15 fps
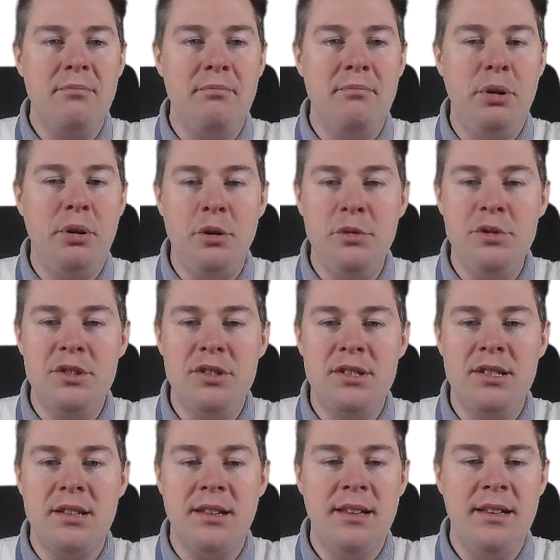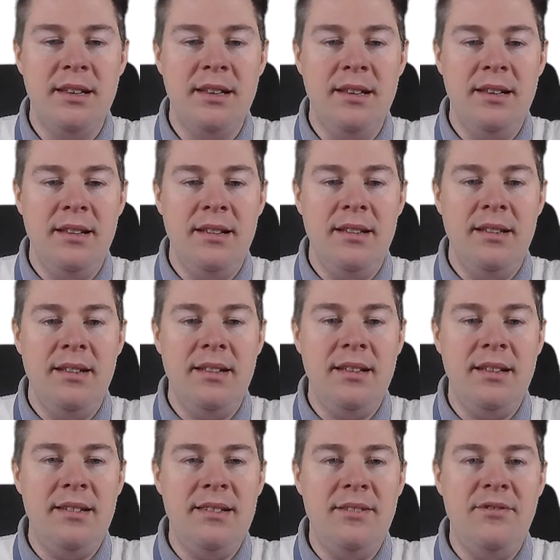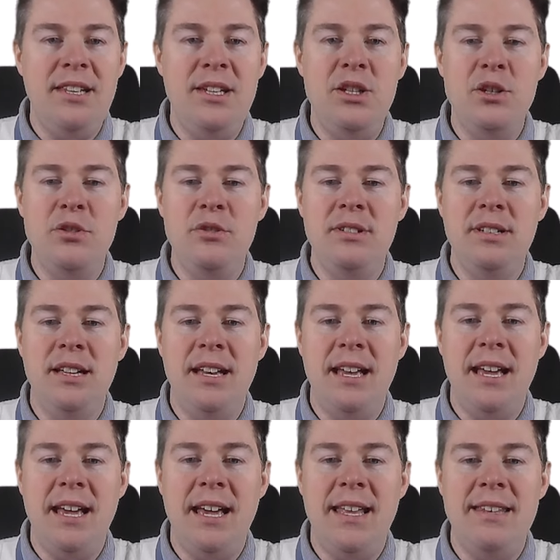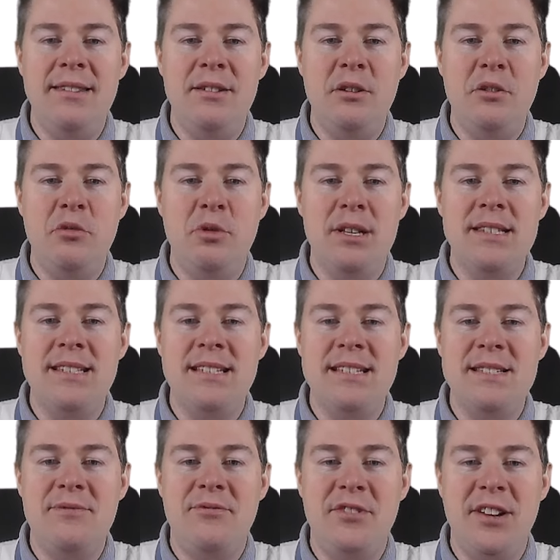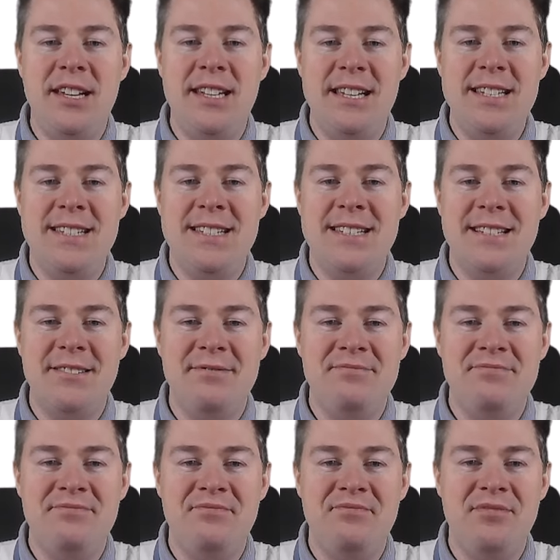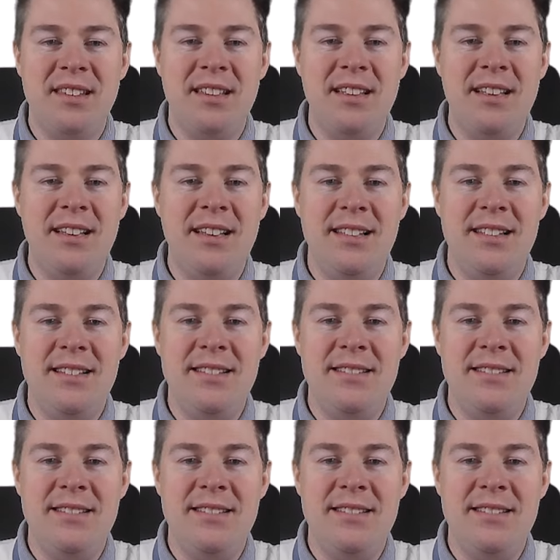pause the video, and once it's finished, let's